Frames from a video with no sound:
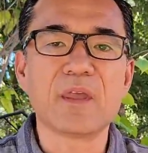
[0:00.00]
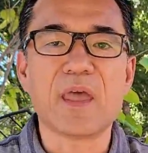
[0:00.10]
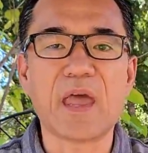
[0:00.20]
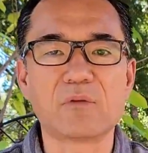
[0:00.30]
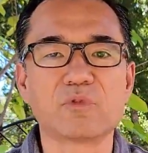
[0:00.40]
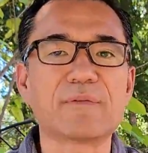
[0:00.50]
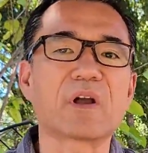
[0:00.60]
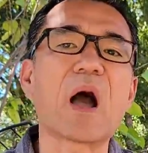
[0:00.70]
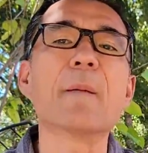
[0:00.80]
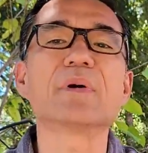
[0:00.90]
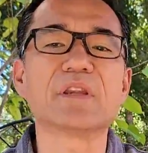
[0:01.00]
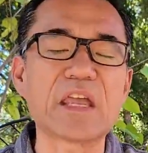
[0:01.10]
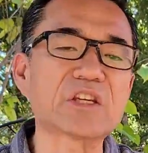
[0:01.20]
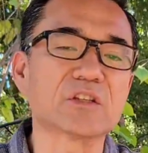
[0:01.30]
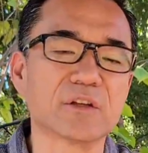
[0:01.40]
And we have a
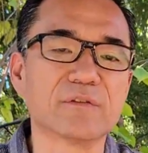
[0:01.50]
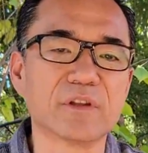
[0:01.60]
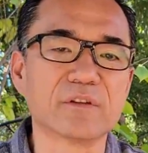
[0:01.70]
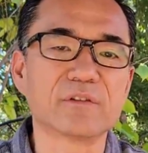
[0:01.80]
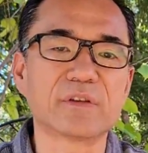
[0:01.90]
combination of this.